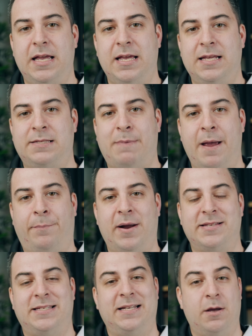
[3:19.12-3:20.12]
is by
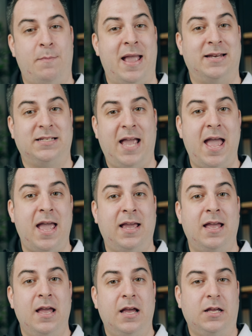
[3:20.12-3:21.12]
pressing Command
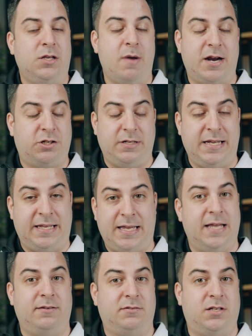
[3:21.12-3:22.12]
K, you actually
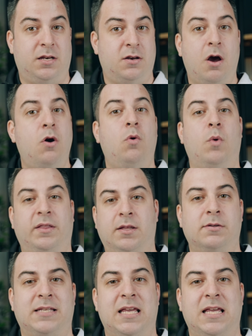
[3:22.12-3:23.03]
get to know what those